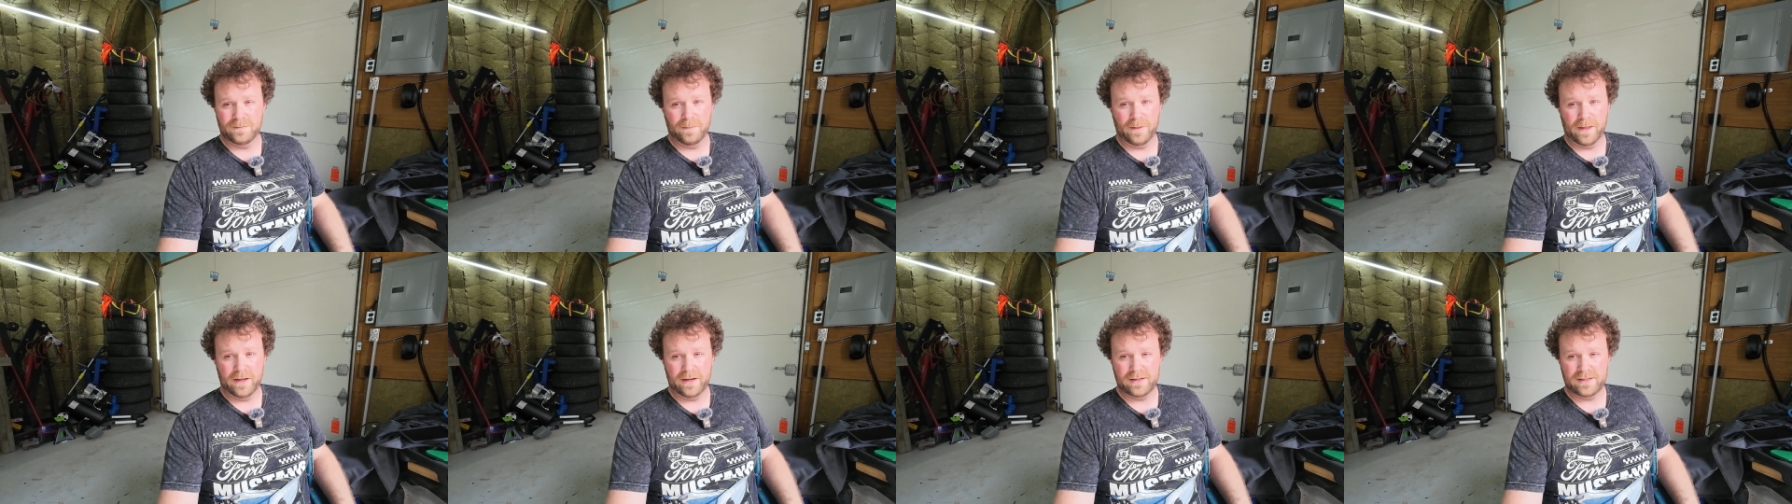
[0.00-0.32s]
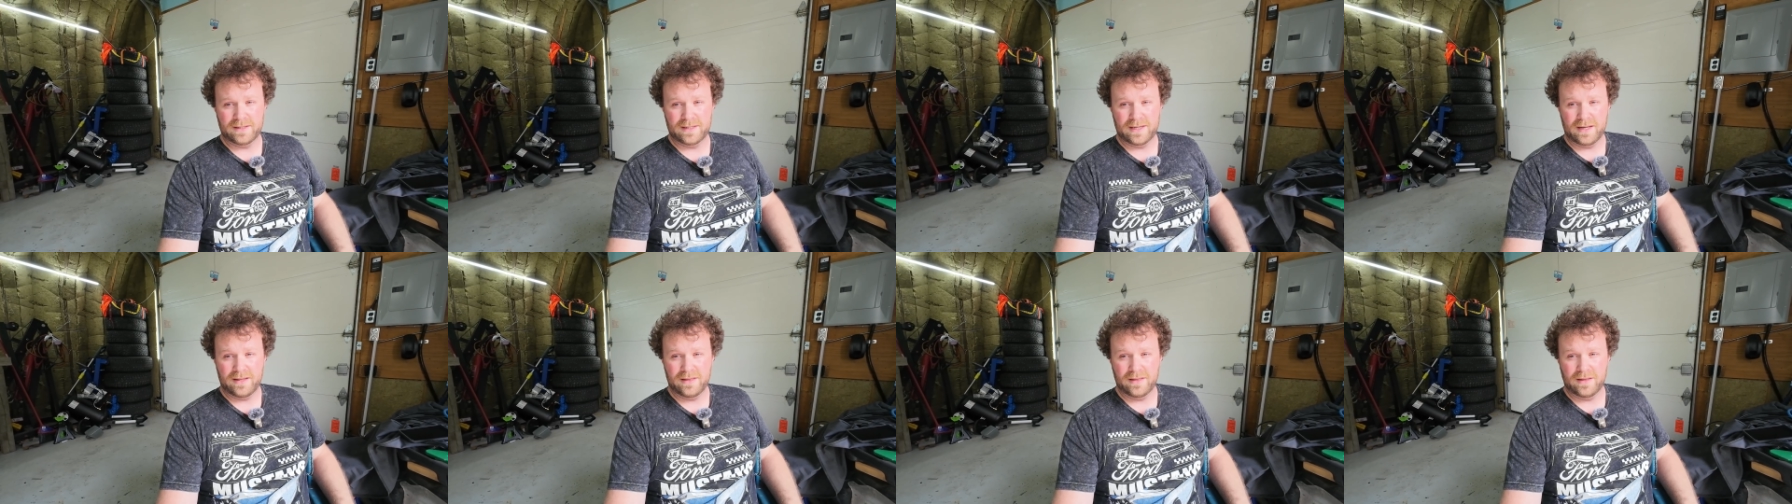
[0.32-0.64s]
Like I
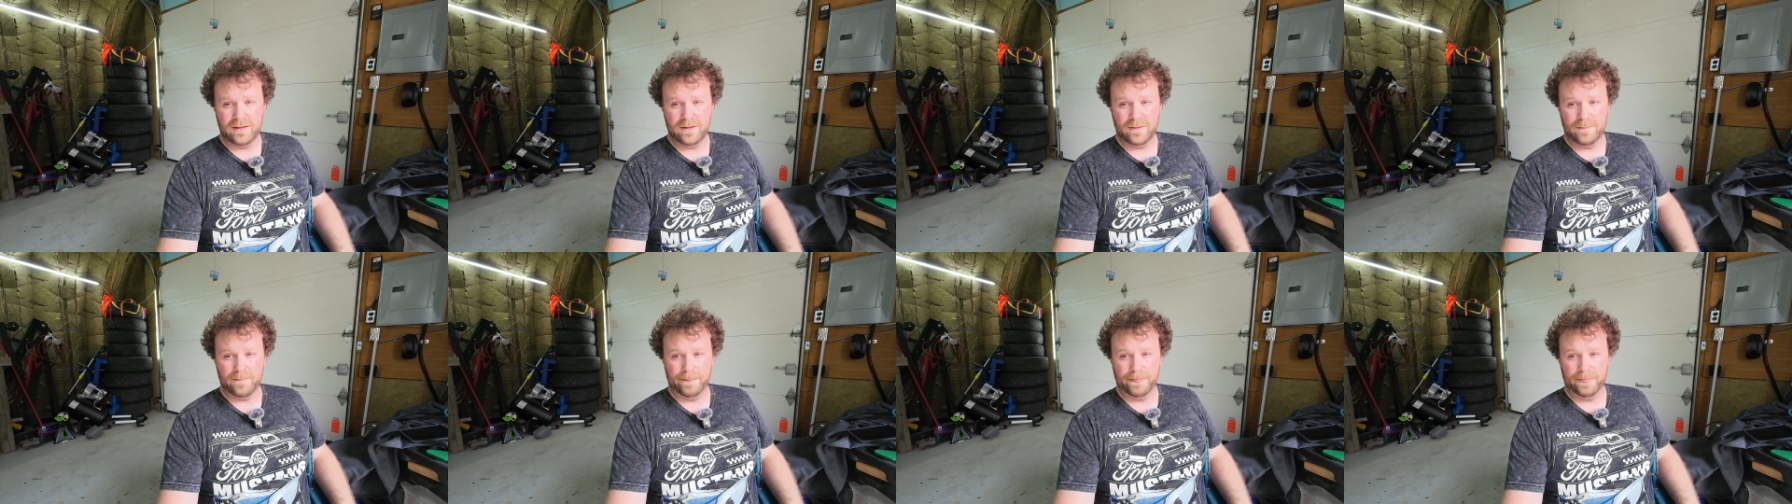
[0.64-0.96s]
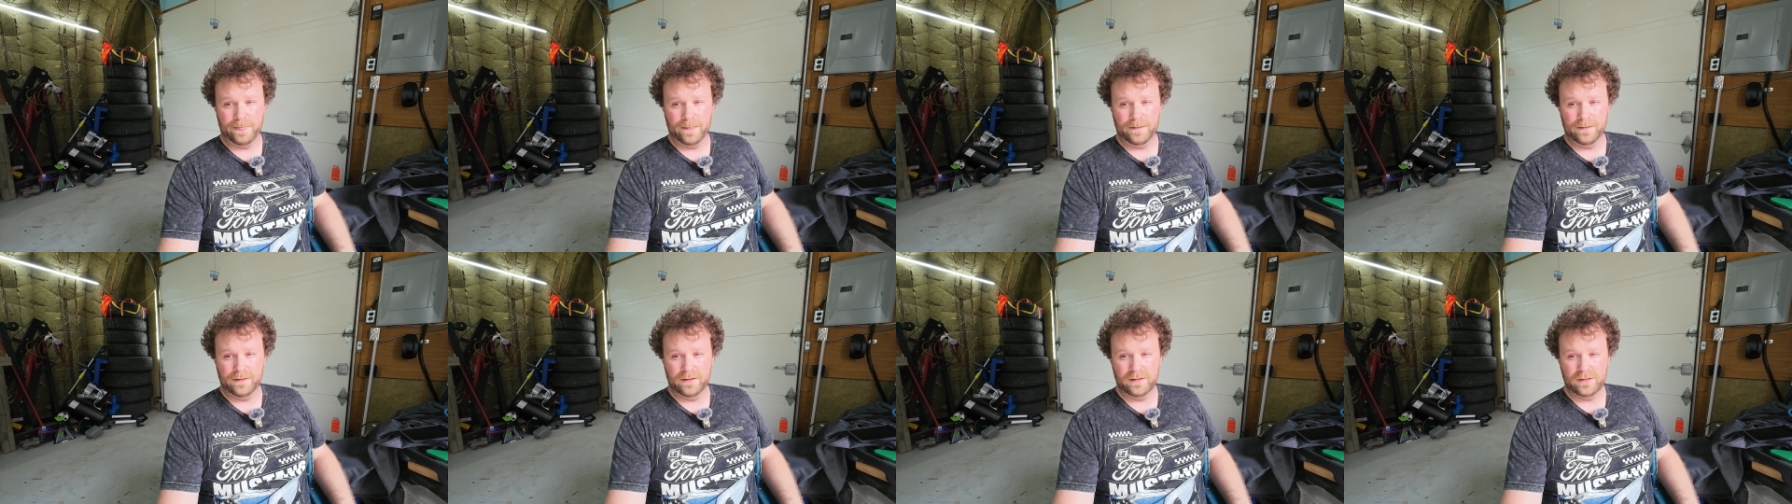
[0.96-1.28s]
said,
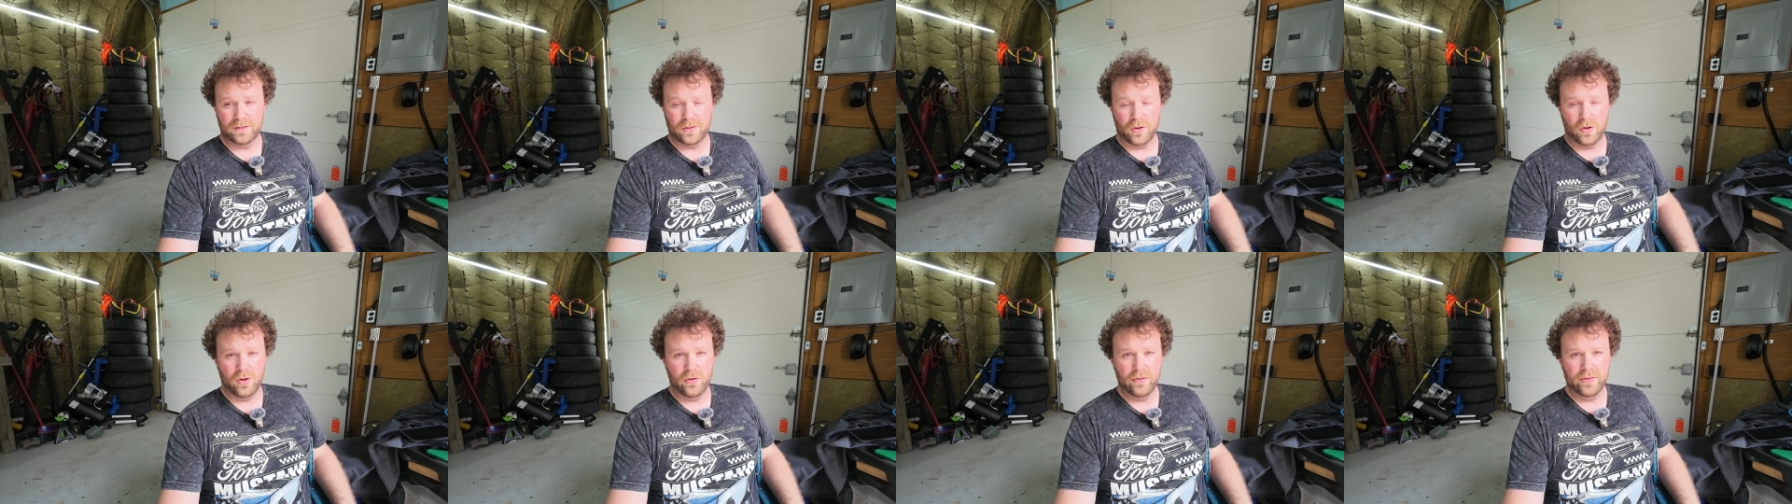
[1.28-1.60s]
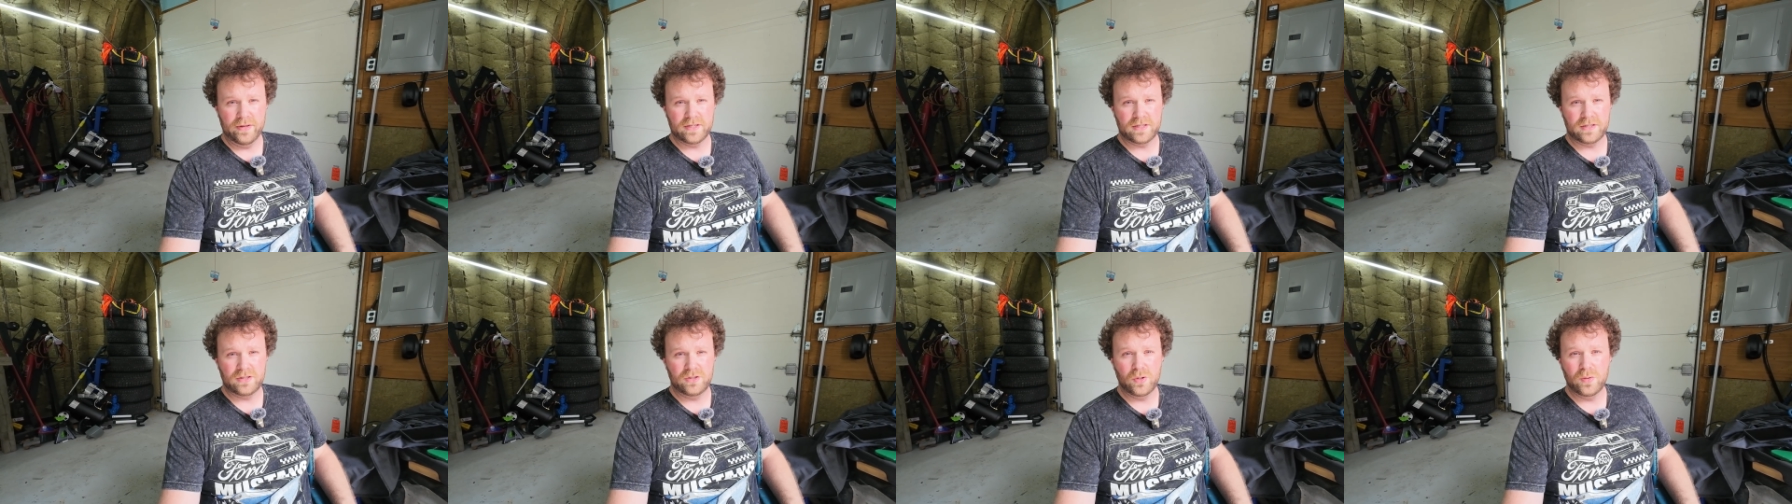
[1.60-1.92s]
all
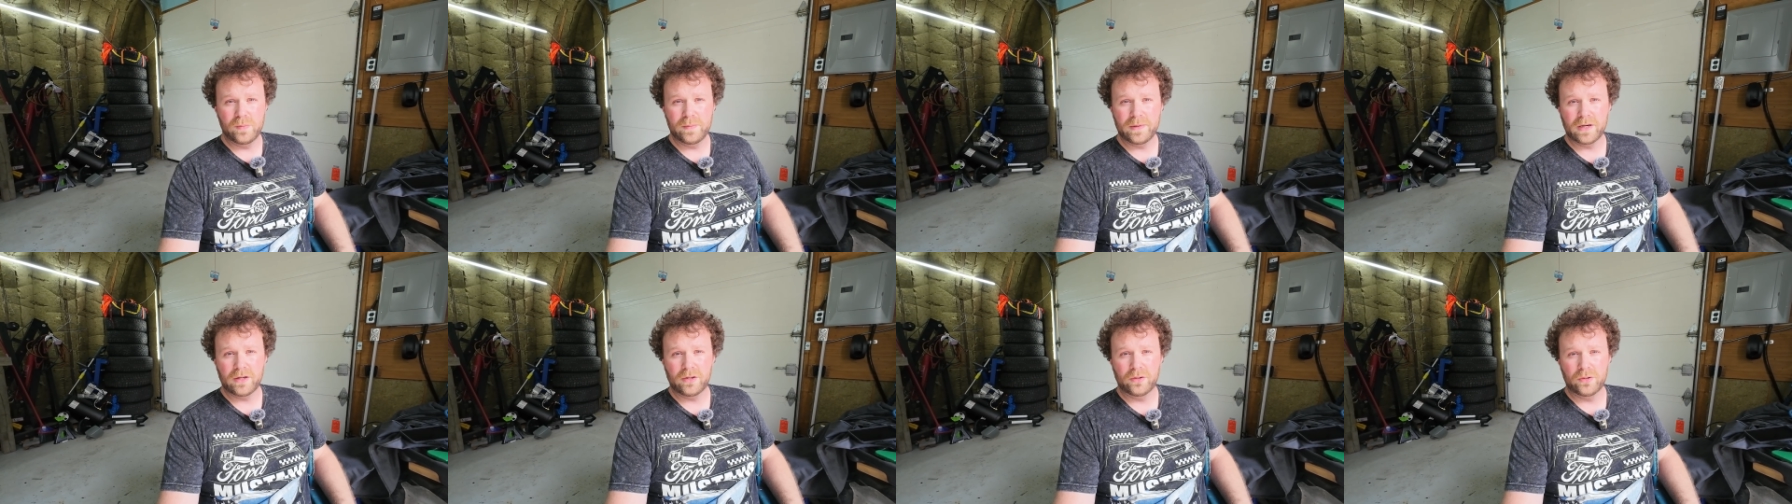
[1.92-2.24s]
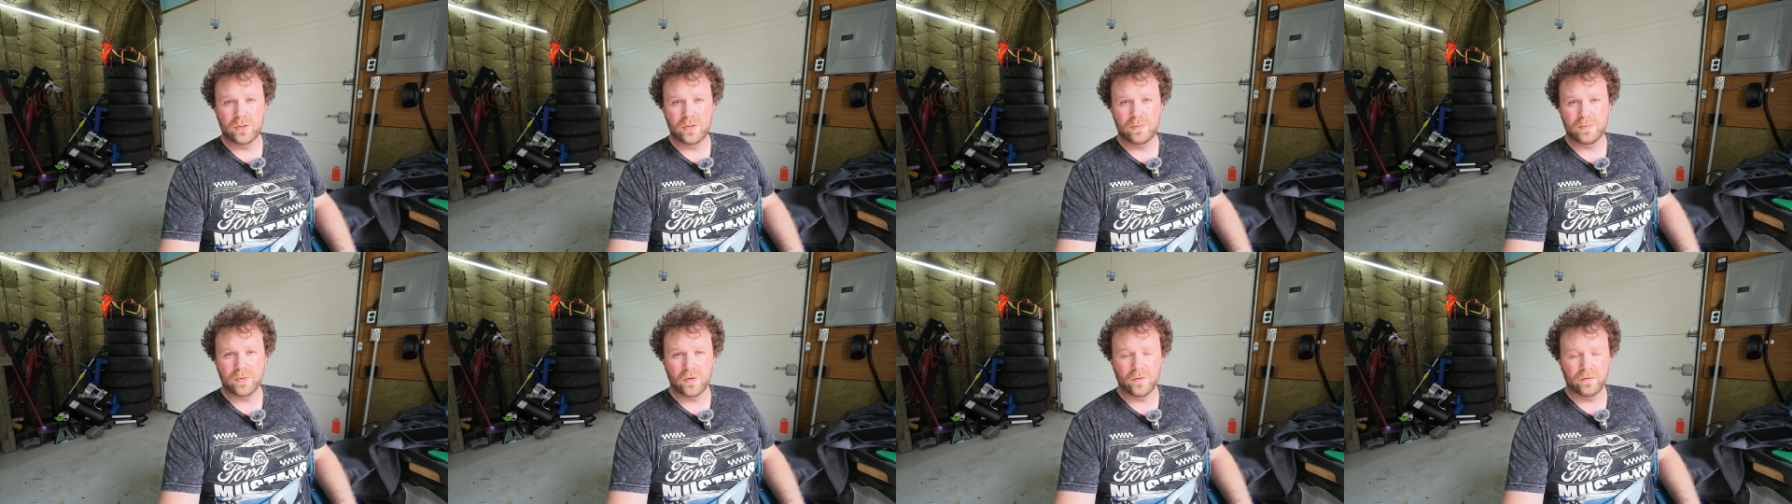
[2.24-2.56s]
this doom and gloom